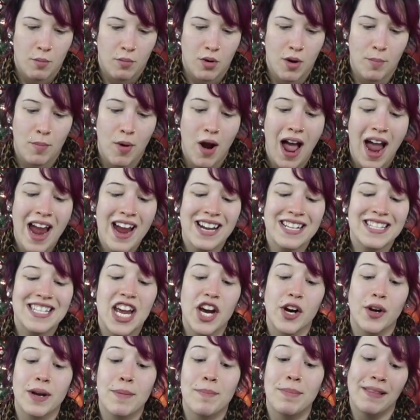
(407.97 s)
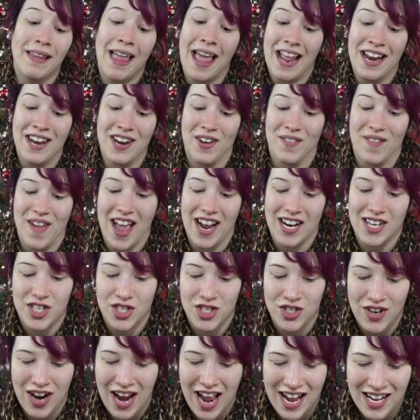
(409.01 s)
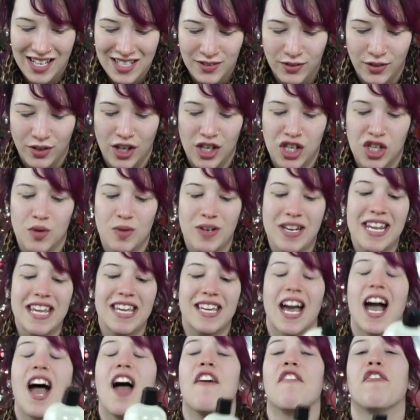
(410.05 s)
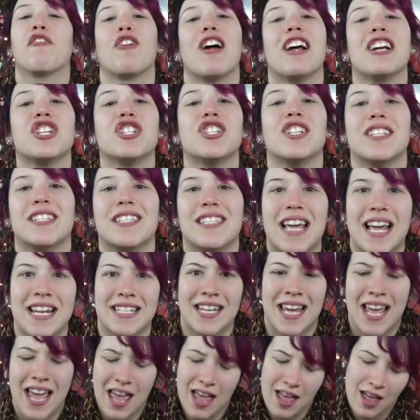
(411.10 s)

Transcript: proprietary blend of extracts for a unique, fresh scent,